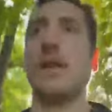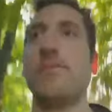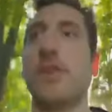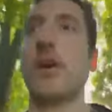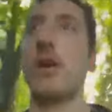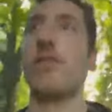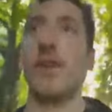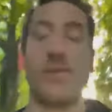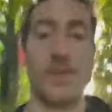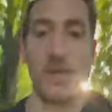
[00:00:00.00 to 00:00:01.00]
in
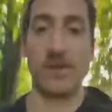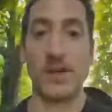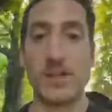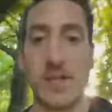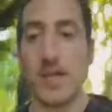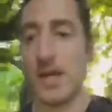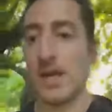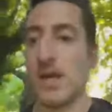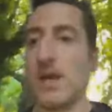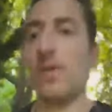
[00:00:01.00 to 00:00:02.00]
recovery from an illness.
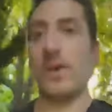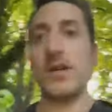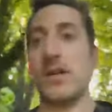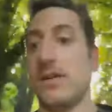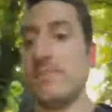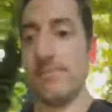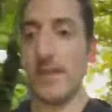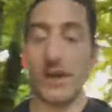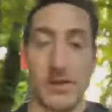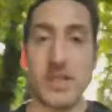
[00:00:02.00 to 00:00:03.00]
And
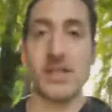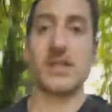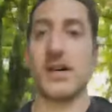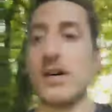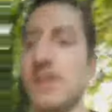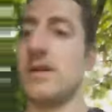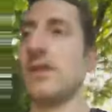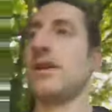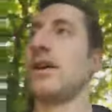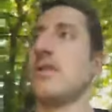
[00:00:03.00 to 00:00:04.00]
illnesses are
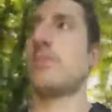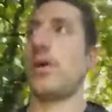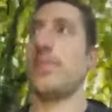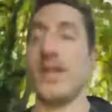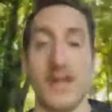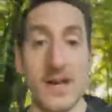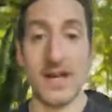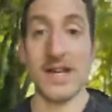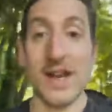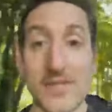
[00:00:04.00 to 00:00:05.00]
probably
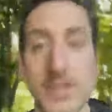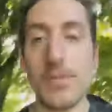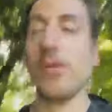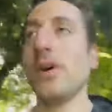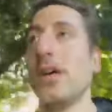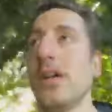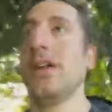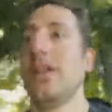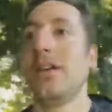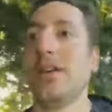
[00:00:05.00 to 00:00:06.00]
inevitable.
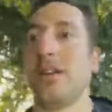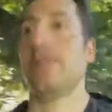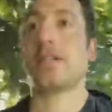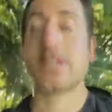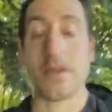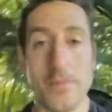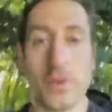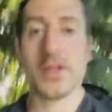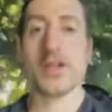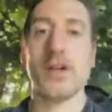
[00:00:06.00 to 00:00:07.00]
You know, at some
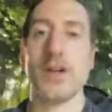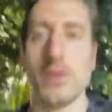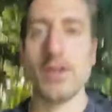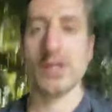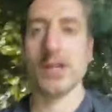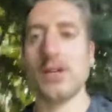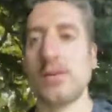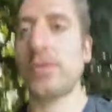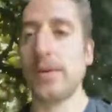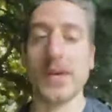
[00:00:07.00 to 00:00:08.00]
point, we're going to
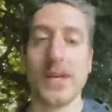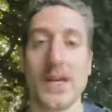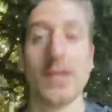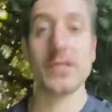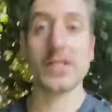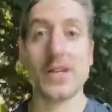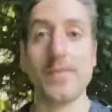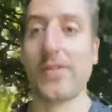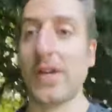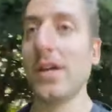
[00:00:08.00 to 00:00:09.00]
probably encounter
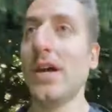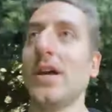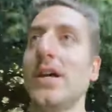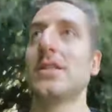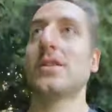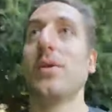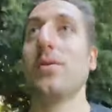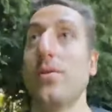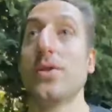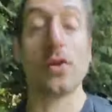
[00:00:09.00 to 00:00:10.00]
something. So
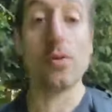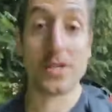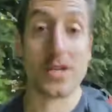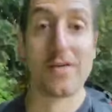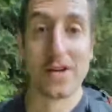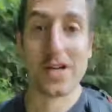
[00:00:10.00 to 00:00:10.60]
it's almost like